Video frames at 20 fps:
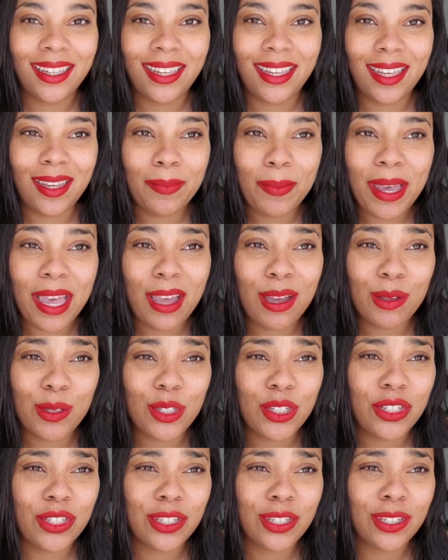key
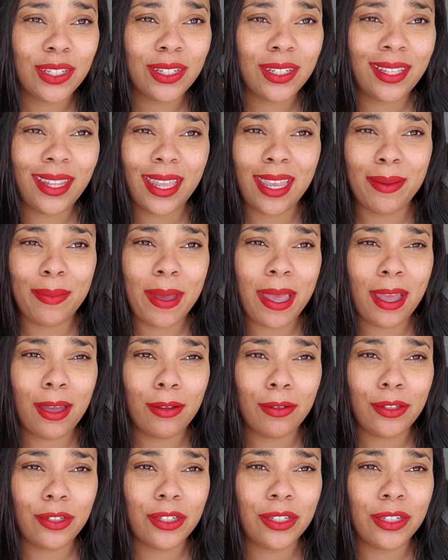pouch, clay
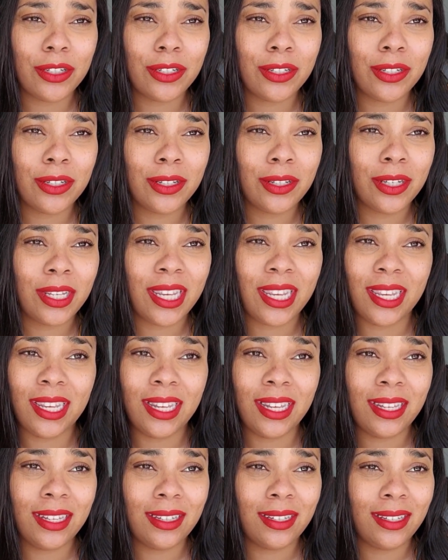pouch,
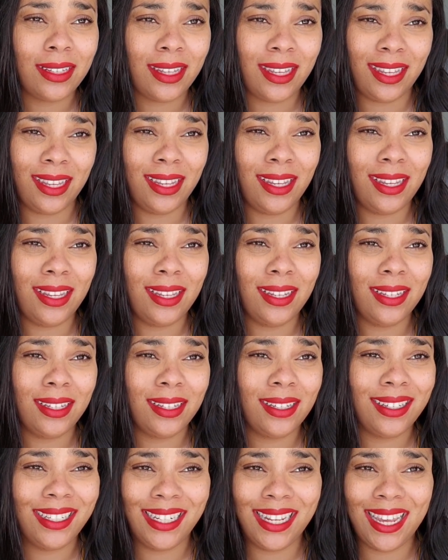key
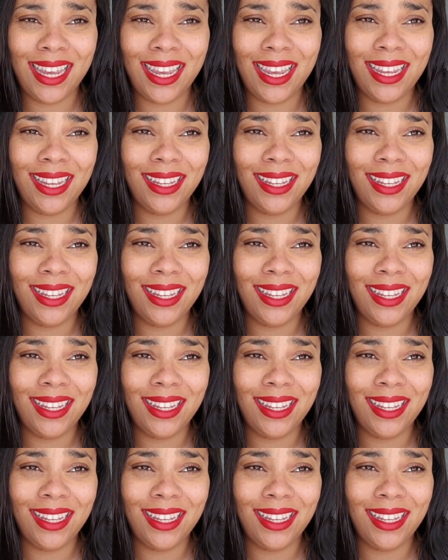clay,